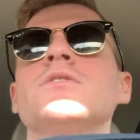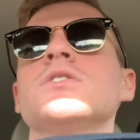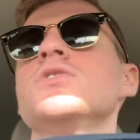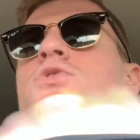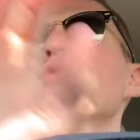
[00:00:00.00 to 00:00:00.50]

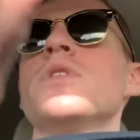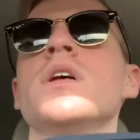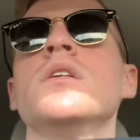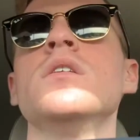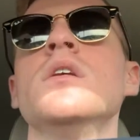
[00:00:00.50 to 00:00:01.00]
to do
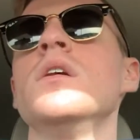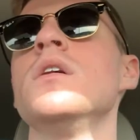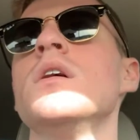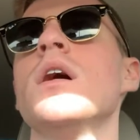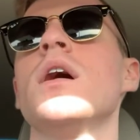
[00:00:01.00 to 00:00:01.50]
than
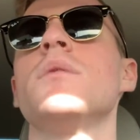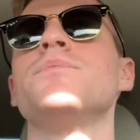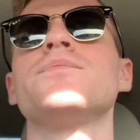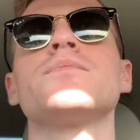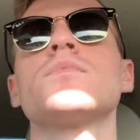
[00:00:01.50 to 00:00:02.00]

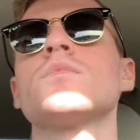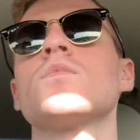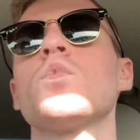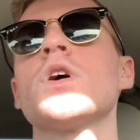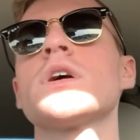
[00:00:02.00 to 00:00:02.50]

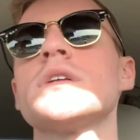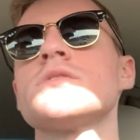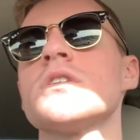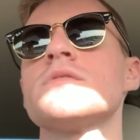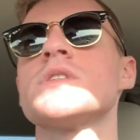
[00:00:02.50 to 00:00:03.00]
work
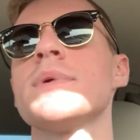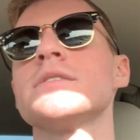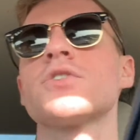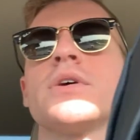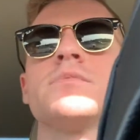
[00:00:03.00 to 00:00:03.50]
and serve some
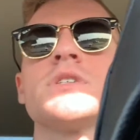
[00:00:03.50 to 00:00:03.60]
ice cream